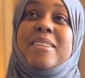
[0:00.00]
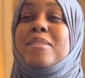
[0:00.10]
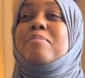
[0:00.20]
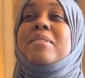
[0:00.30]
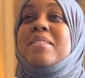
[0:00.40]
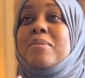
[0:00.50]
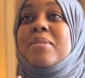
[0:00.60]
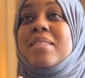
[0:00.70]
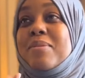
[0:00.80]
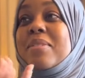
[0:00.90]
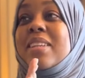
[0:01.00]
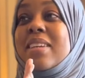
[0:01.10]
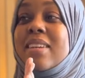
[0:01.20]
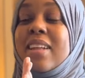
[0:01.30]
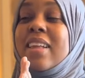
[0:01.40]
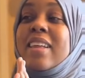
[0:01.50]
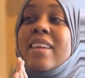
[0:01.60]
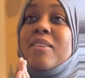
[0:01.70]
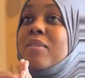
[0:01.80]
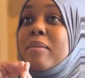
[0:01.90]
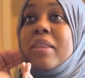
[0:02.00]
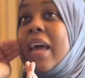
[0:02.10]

let me see what's really, you know, there,